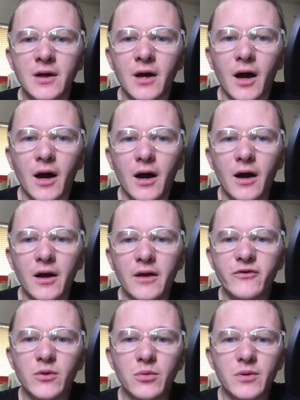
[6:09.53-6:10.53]
If
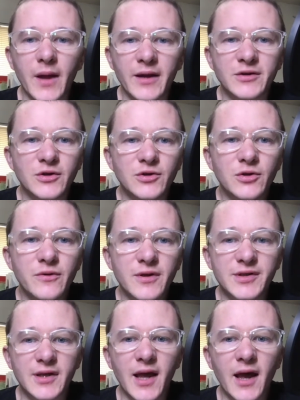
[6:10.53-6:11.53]
you would like to do this
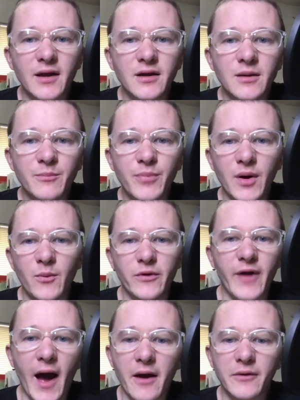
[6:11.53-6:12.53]
again, but
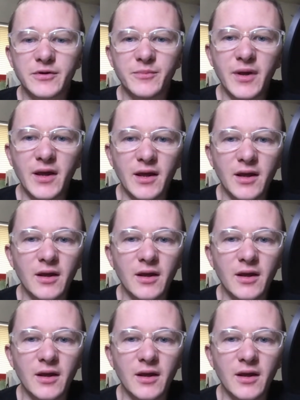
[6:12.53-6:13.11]
without me